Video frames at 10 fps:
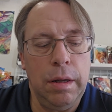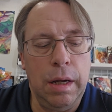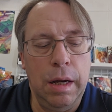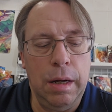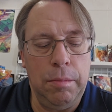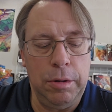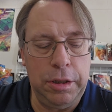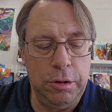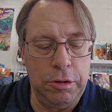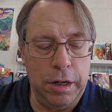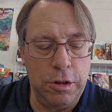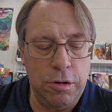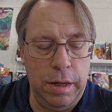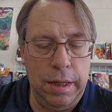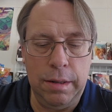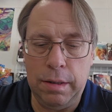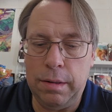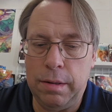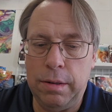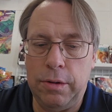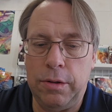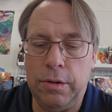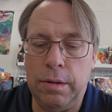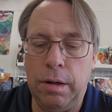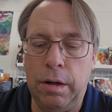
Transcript: Uh, we're still trick-or-treating. Because it's,